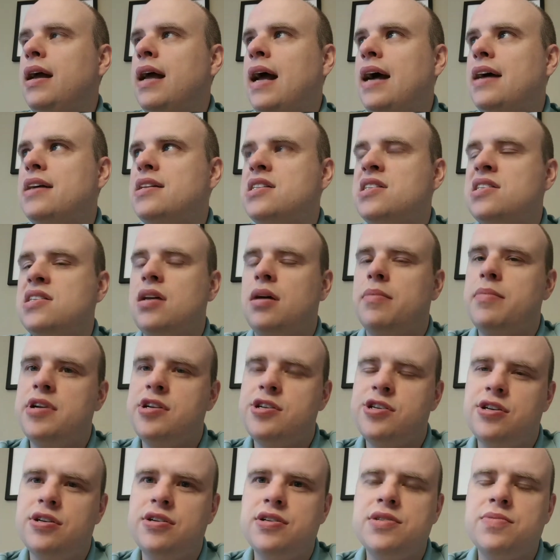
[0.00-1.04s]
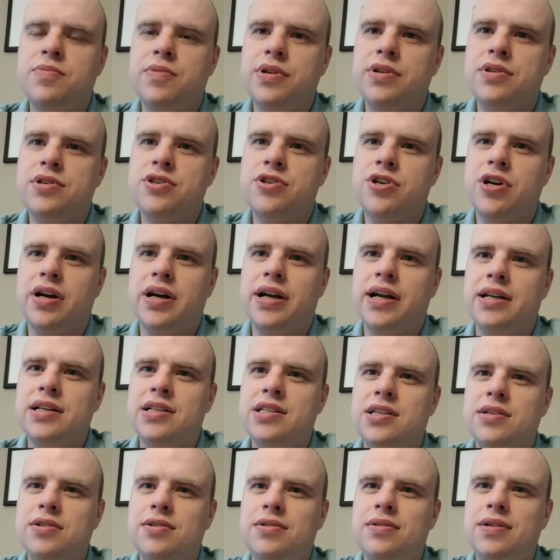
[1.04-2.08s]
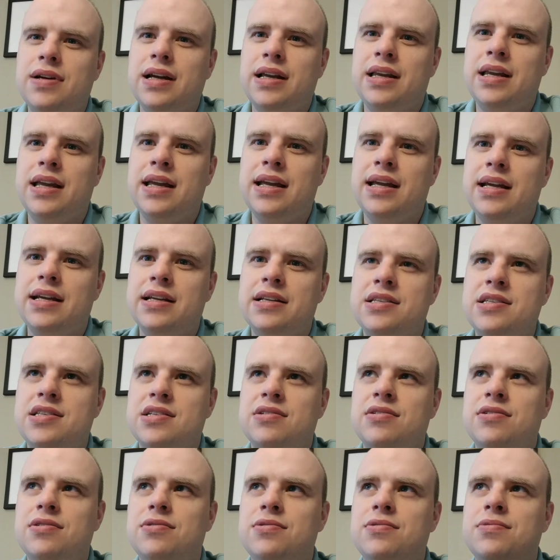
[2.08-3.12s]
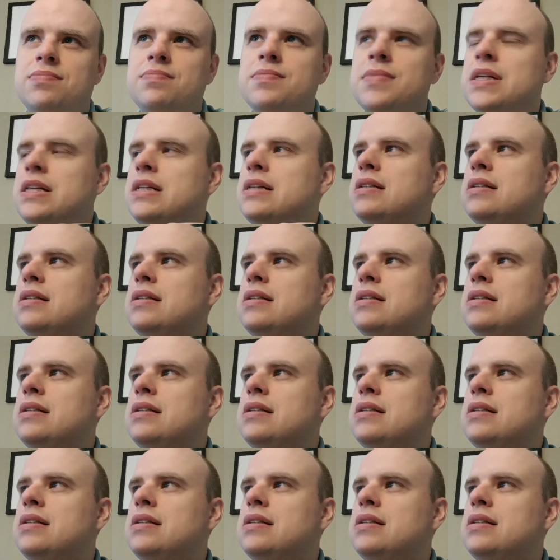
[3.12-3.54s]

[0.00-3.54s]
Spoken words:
It has some issues with trying to adhere to